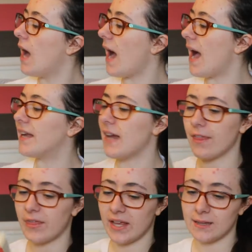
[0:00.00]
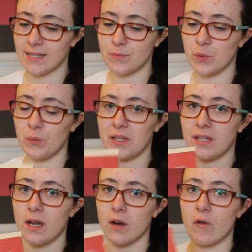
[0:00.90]
And I think this will
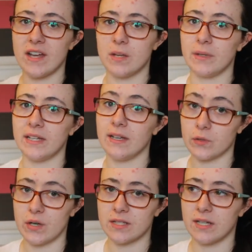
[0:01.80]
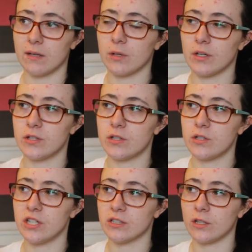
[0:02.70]
be incredibly interesting because
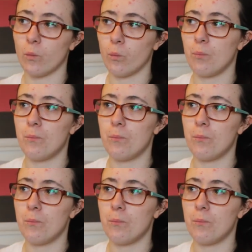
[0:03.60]
she's got a